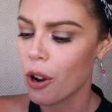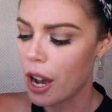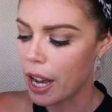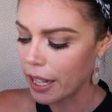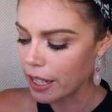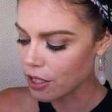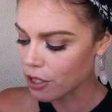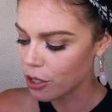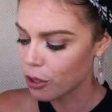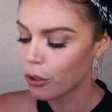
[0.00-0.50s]

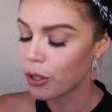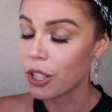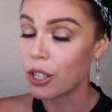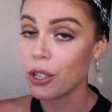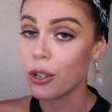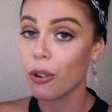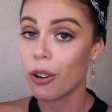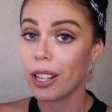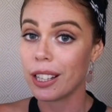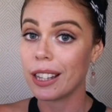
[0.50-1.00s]
highest good and
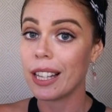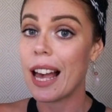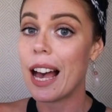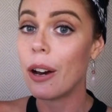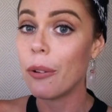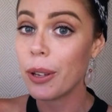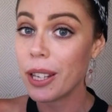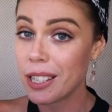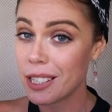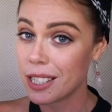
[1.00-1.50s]
you're
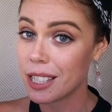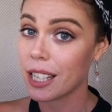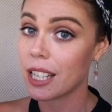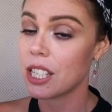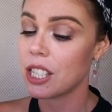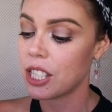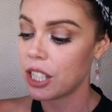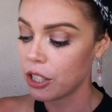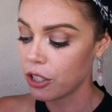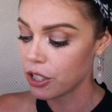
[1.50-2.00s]
allowing it to
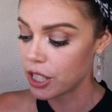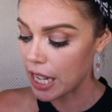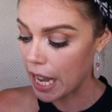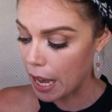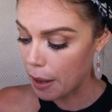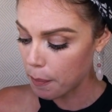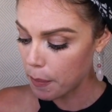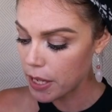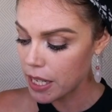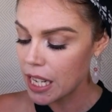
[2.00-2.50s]
continue to
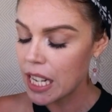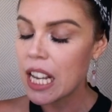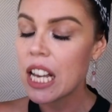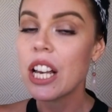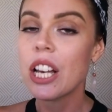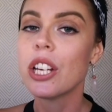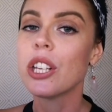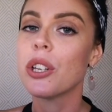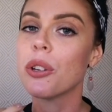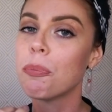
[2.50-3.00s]
happen,
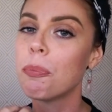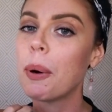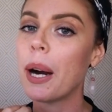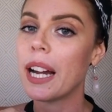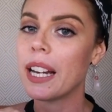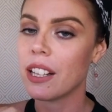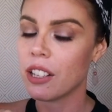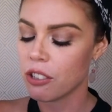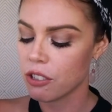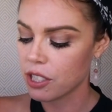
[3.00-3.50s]
you're
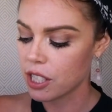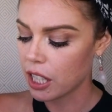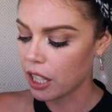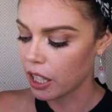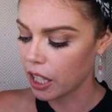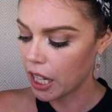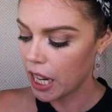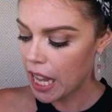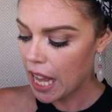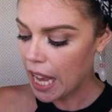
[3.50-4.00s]
biting your
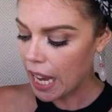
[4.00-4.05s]
tongue.